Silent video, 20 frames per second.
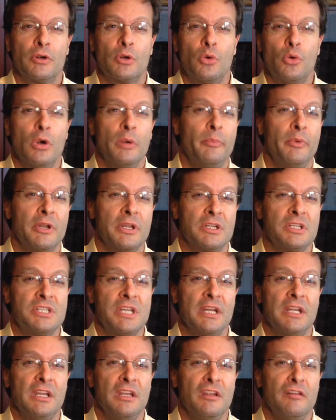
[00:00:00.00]
for Corporate
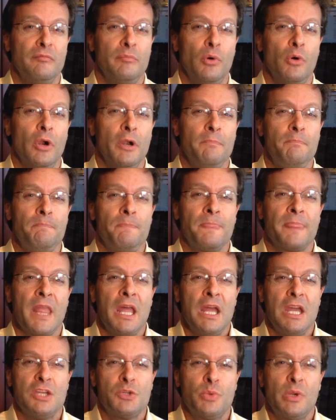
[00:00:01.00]
Executive Board
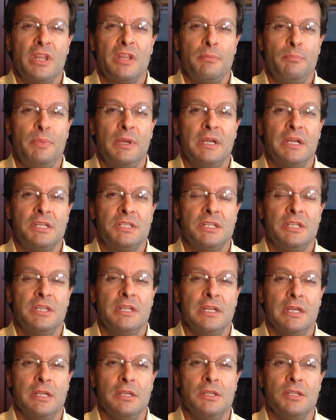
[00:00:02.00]
is one of the biggest
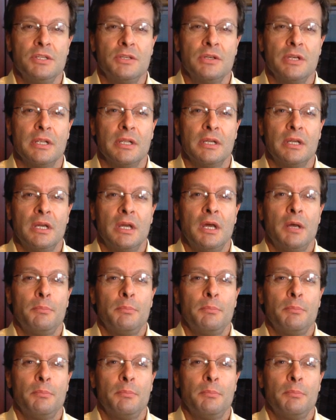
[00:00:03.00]
in the industry,